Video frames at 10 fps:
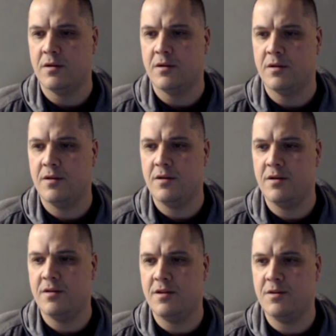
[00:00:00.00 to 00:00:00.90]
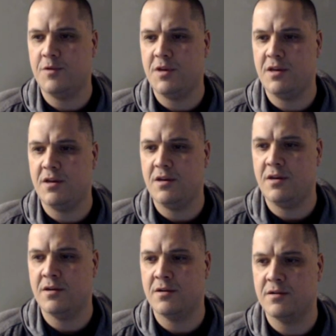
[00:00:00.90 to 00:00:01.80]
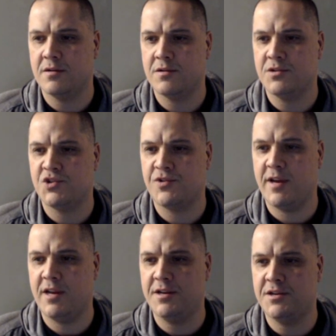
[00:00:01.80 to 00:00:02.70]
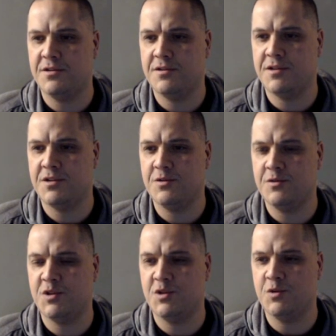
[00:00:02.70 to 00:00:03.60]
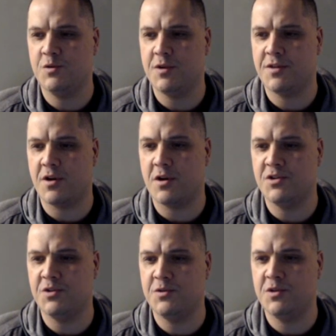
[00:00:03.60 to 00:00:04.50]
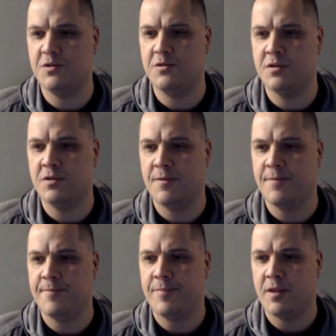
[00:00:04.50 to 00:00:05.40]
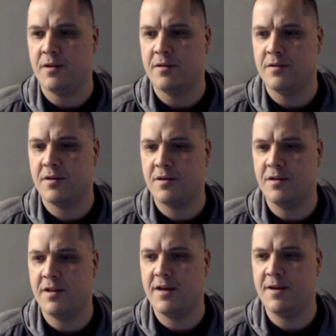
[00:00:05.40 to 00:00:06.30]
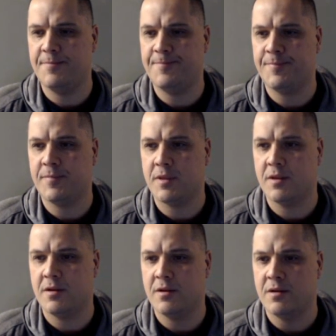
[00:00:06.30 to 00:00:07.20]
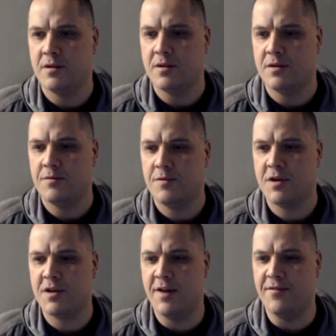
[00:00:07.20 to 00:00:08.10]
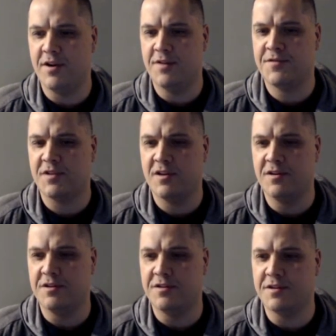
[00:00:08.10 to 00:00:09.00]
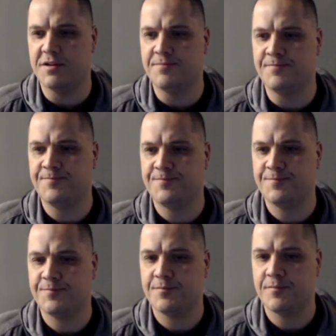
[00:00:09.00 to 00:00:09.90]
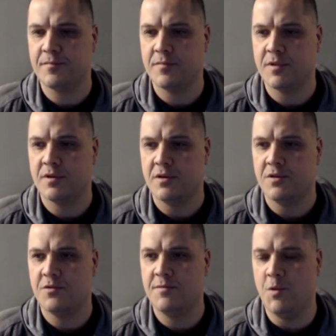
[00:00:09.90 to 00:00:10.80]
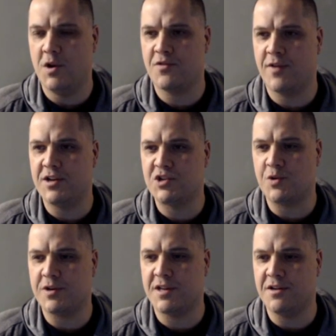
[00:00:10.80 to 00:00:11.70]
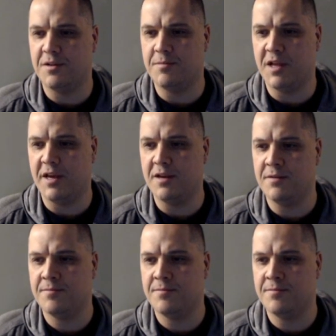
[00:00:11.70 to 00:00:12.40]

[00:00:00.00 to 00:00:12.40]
And then we trade into the 2-2 with our 2-2. Kill that. We're not going to have enough to kill the... Maybe 1 credit short to kill the plane.